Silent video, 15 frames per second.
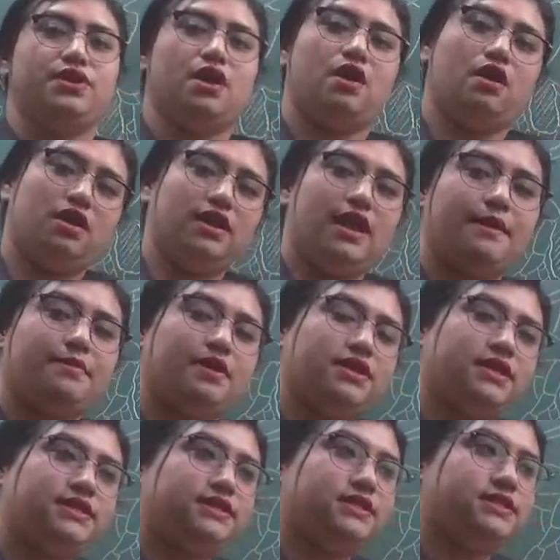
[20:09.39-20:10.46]
We all
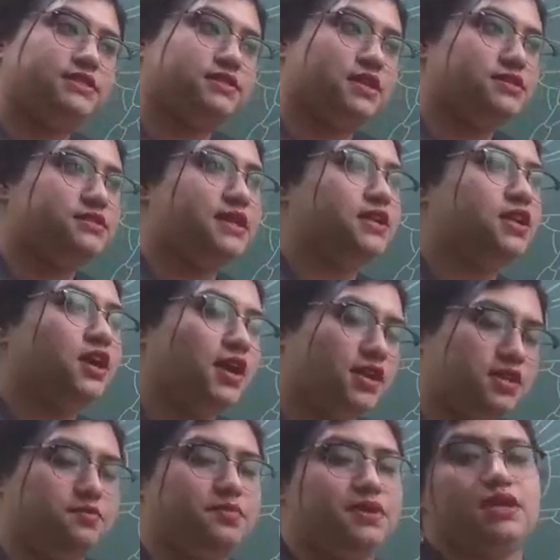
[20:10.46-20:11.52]
have already discussed
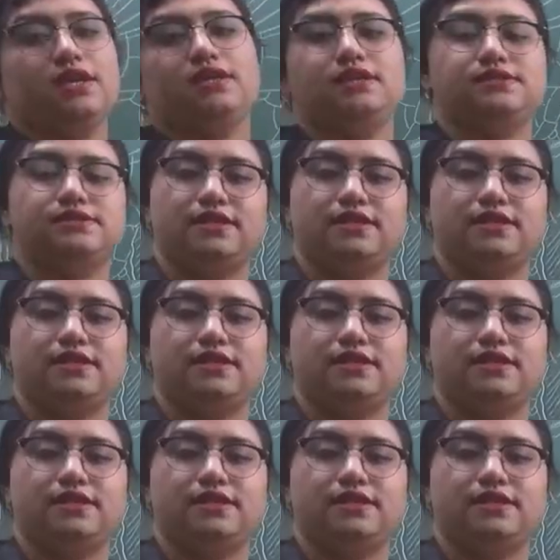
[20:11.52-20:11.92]
that honeybee,